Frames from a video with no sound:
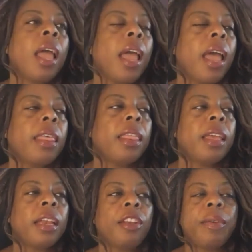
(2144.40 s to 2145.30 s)
And
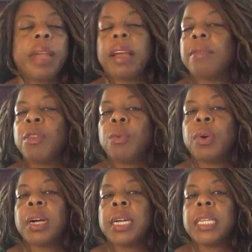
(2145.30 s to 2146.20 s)
then you have the
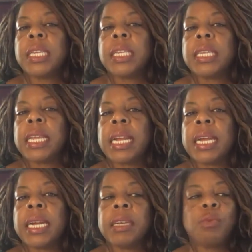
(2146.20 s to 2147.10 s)
ones
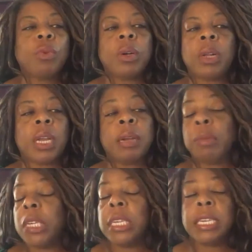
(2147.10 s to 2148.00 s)
that, well,
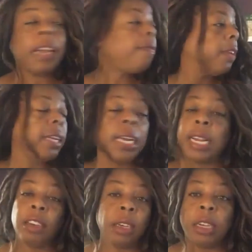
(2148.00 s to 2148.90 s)
I'm definitely
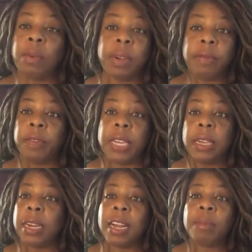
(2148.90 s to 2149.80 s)
not going
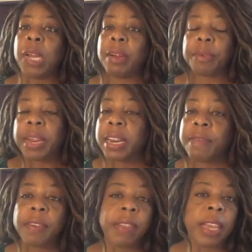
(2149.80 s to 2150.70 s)
vegan. I'm not ready
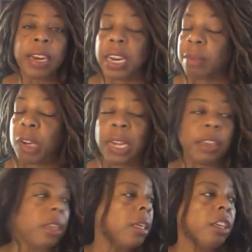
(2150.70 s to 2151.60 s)
for that, and I'm not
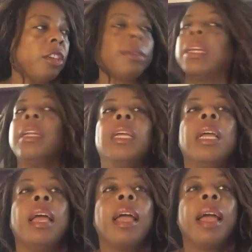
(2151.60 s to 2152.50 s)
going to do it.
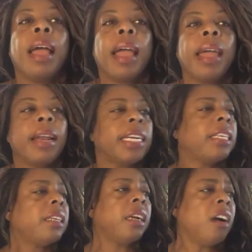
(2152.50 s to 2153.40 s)
And I
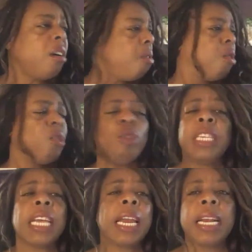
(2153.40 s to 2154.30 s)
said, oh, who
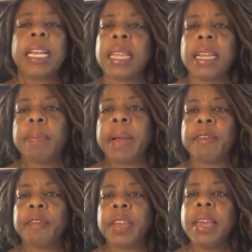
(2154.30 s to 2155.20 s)
said anything
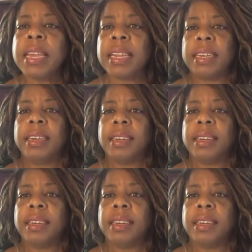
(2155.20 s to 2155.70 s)
about vegan?